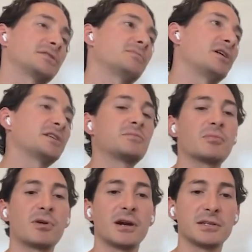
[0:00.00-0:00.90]
customized
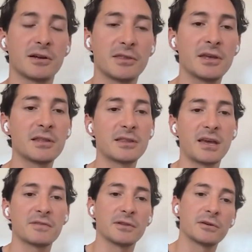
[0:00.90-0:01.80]
proprietary thing that
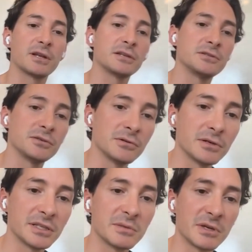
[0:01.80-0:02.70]
they have to learn how to
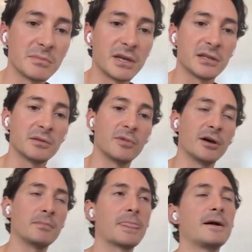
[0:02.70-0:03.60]
do, it's a big pain in the
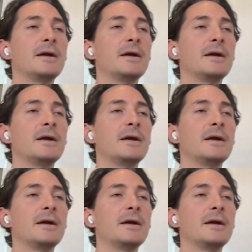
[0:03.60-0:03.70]
butt.